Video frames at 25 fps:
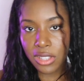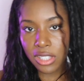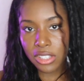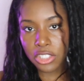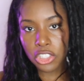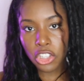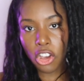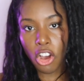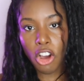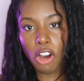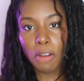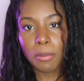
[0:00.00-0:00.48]
the
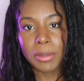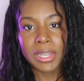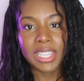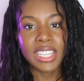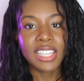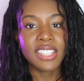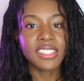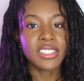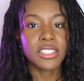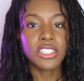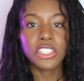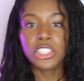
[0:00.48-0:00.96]
top. It
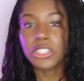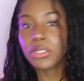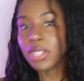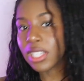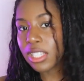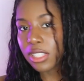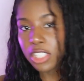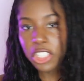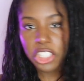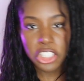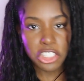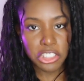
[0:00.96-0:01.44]
isn't
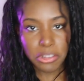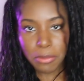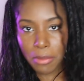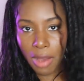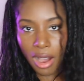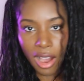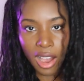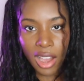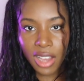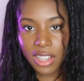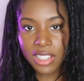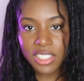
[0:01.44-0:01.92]
doing too
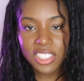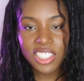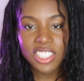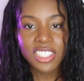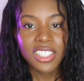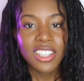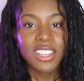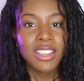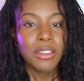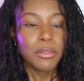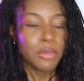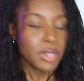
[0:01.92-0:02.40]
much,
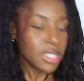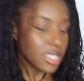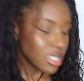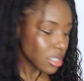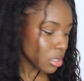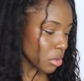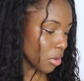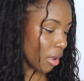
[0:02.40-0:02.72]
which is